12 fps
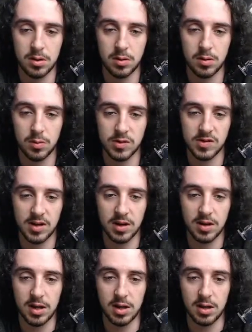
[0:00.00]
What's down
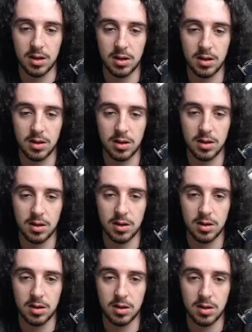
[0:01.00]
here?
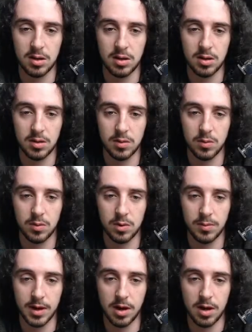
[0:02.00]
What do
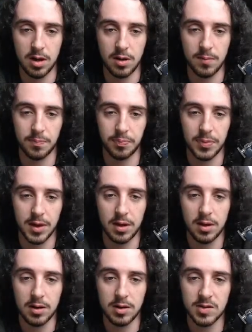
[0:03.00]
we got?
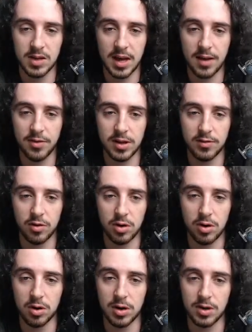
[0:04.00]
Listen carefully
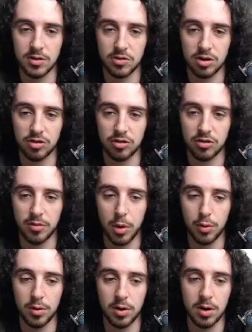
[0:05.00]
for instructions from
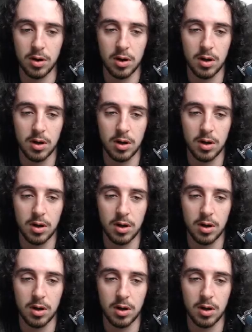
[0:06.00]
Odin.